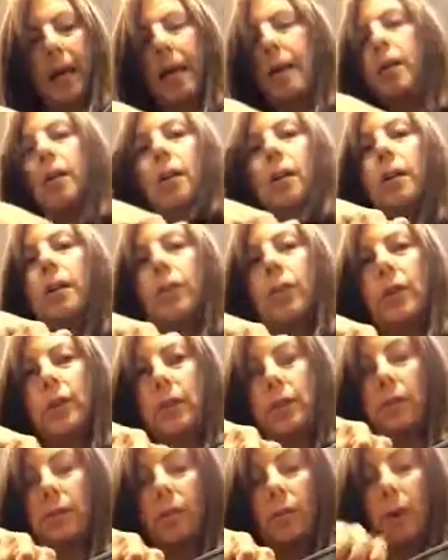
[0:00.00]
and all of our
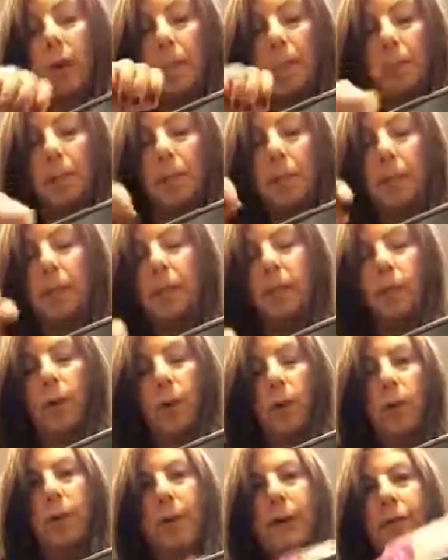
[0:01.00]
scrapers,
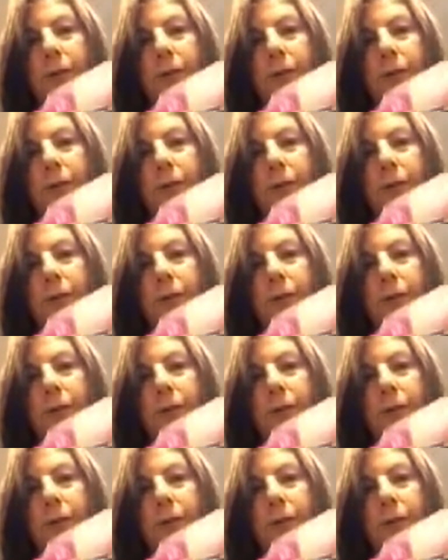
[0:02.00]
we don't